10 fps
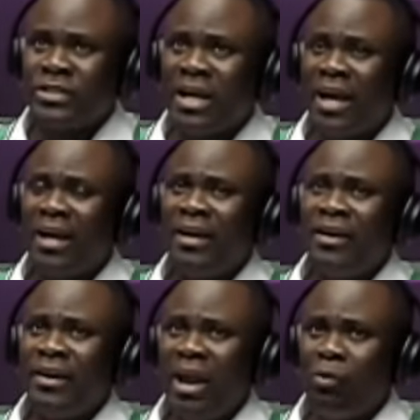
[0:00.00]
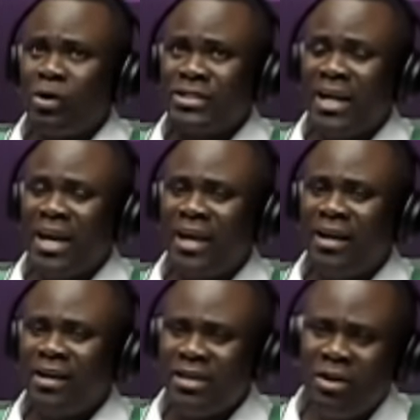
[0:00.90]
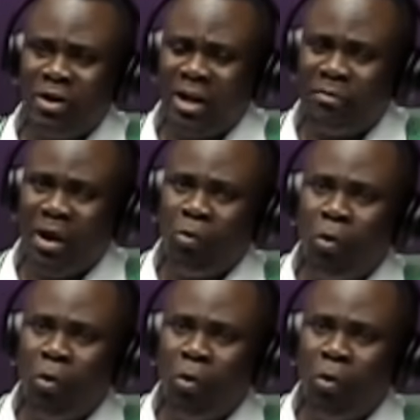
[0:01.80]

said it was said Yenuanime